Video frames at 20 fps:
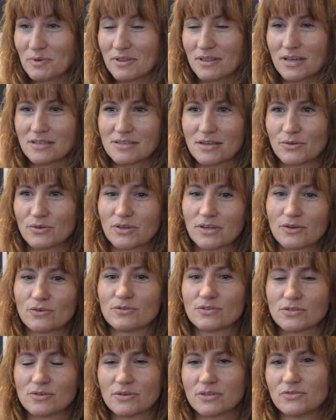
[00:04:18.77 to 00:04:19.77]
but that's how you can
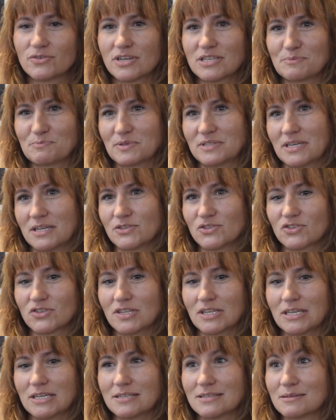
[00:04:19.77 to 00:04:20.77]
also address
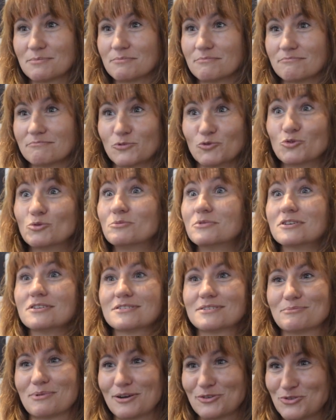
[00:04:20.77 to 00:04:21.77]
potentially some
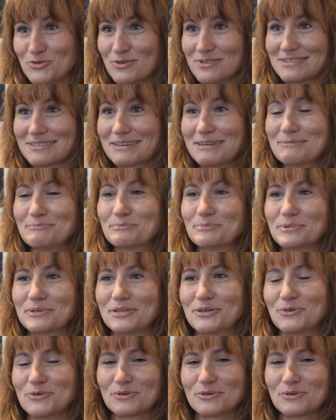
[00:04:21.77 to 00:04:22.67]
rumors about you as a company